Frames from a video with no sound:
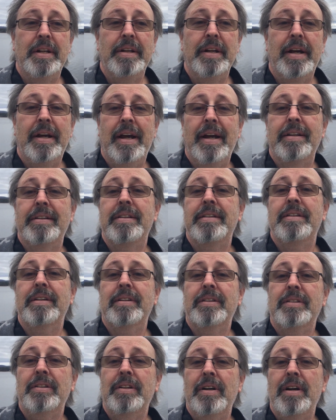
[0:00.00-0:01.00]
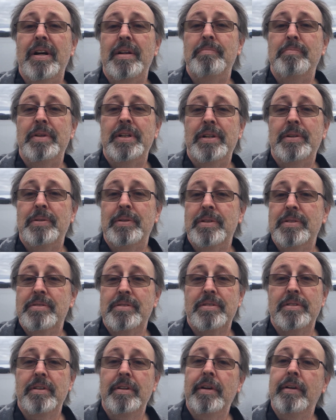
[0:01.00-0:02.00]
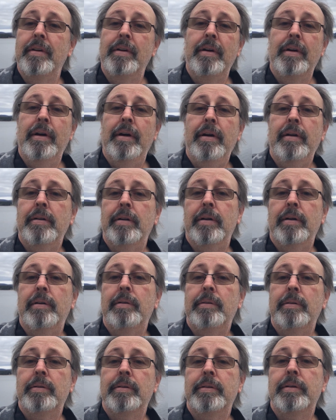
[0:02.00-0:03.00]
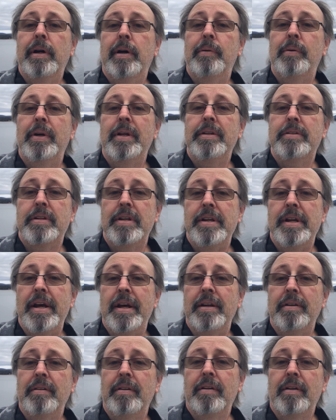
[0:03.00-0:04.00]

and I had to decline because, hello, no internet.